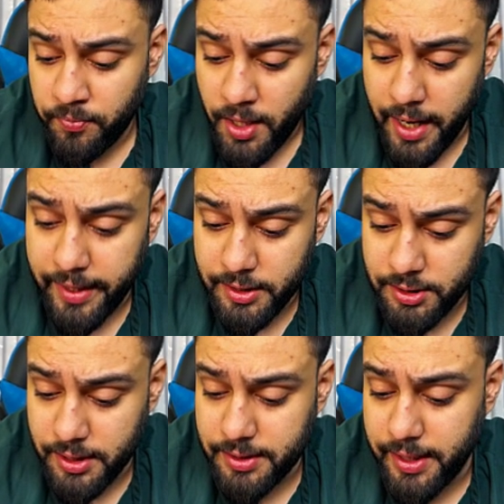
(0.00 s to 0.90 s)
I can
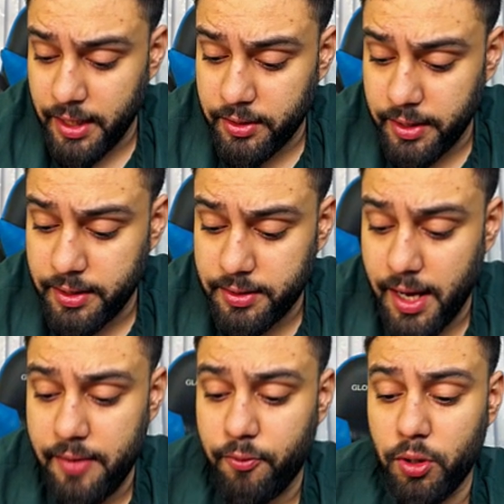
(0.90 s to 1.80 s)
just calculate the
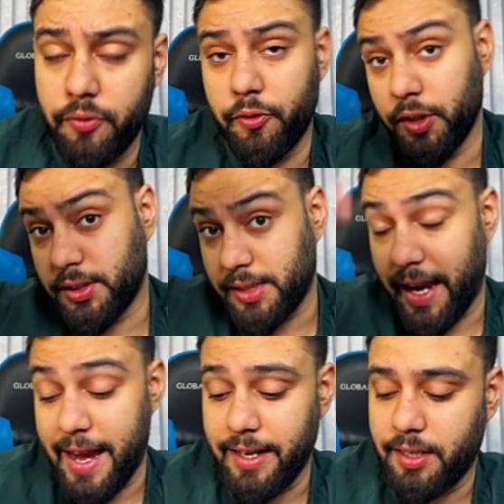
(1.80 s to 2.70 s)
time for the first
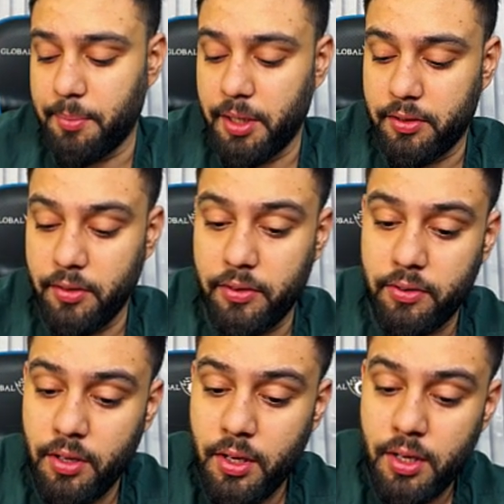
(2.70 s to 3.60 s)
80 meters.